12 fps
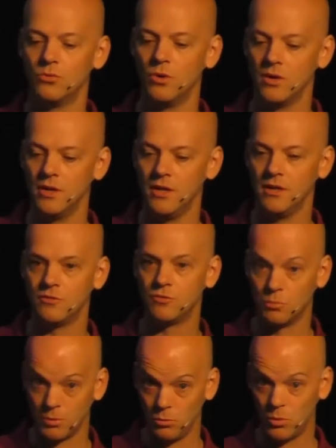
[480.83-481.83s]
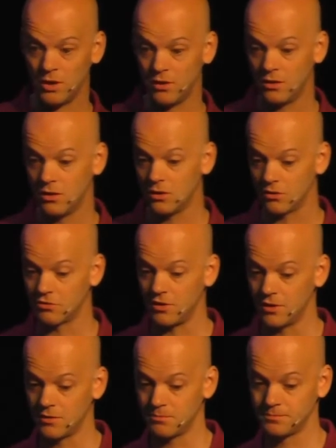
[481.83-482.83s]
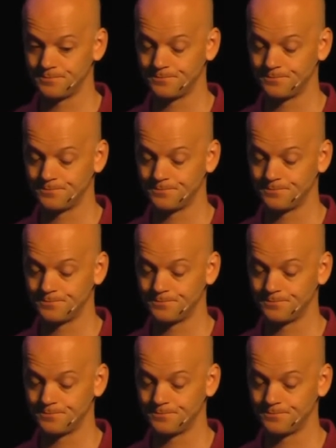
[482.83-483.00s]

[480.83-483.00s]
RIDE 4.1 looks like.